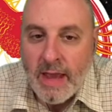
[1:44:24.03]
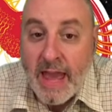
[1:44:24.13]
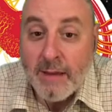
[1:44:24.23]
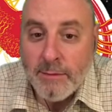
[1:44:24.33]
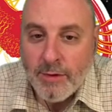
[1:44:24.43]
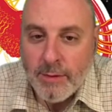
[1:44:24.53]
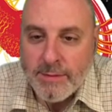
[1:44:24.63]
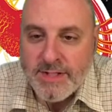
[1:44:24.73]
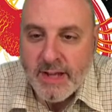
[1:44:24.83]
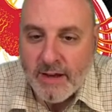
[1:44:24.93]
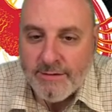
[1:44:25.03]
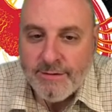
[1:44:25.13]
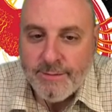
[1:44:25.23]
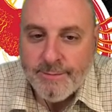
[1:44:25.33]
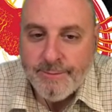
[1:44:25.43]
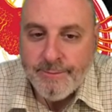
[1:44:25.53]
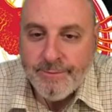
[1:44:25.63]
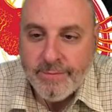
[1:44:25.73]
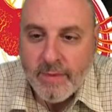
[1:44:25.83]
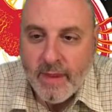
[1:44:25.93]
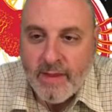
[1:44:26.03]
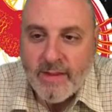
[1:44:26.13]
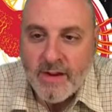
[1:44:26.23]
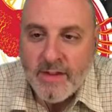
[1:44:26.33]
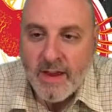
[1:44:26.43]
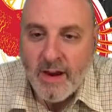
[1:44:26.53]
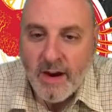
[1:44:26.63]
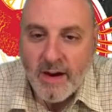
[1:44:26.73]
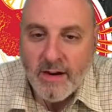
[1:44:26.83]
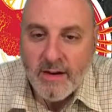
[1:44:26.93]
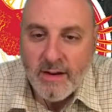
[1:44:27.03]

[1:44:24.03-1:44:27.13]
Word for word: Angmarim stuff, and there they are